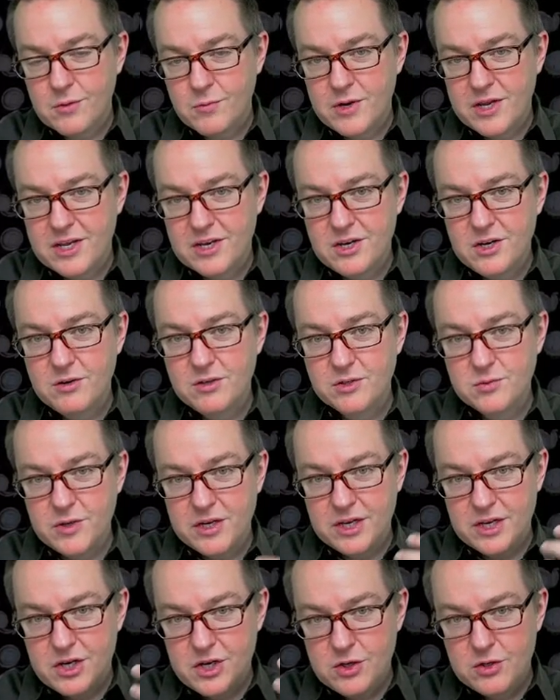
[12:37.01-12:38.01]
we can do is we
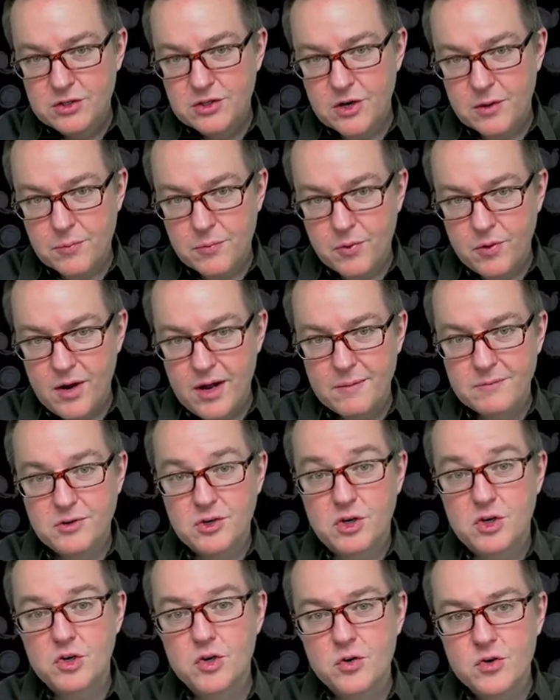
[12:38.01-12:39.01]
can use our prompt to
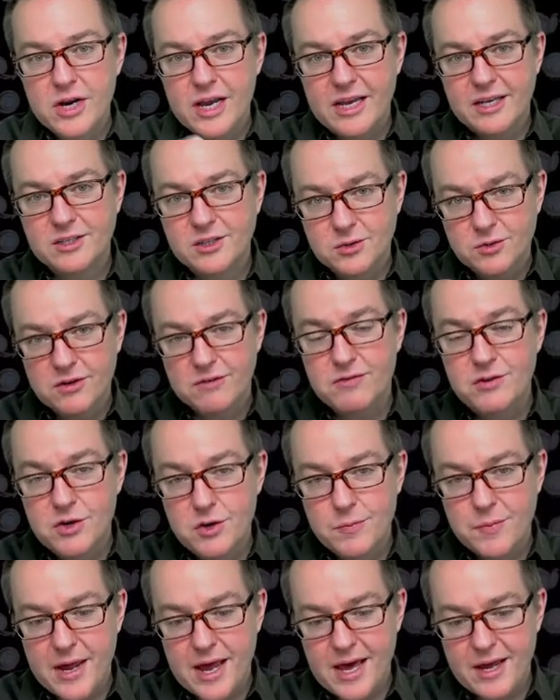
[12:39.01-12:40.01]
create sort of new
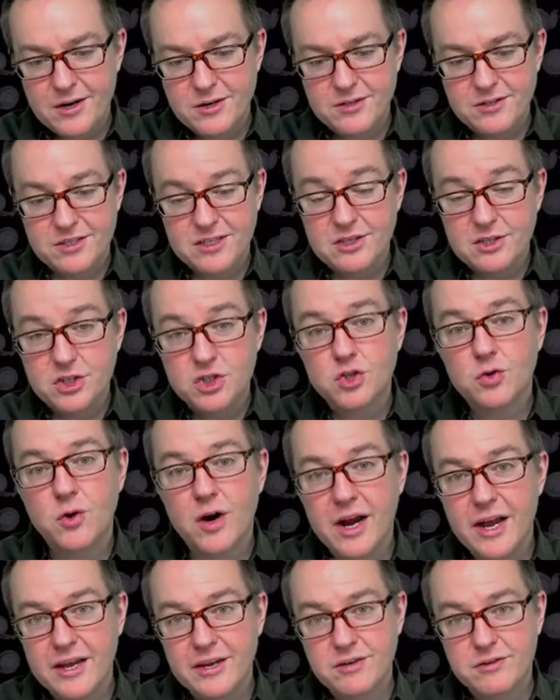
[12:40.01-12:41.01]
patterns that it's
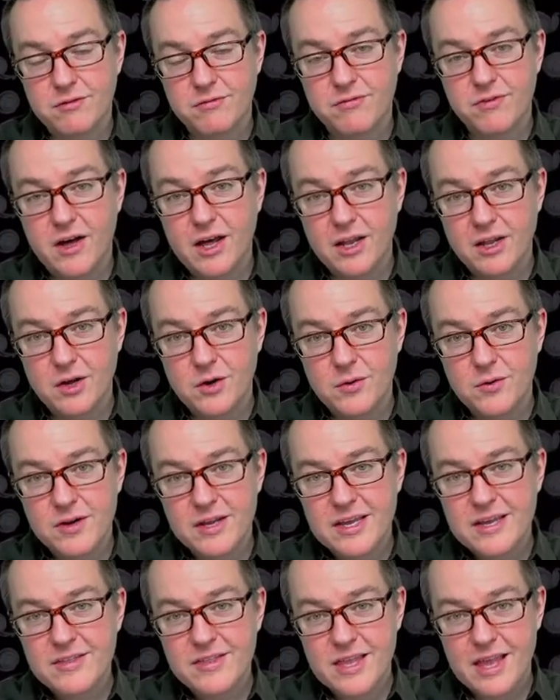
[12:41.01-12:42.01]
trying to follow
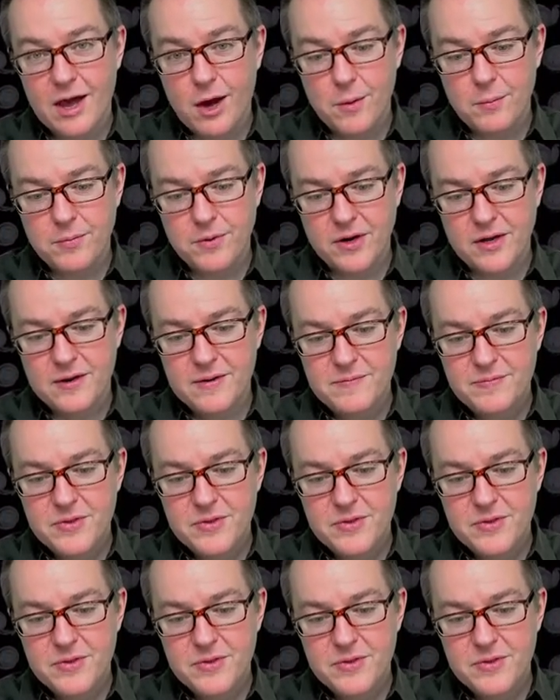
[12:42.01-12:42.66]
in the output.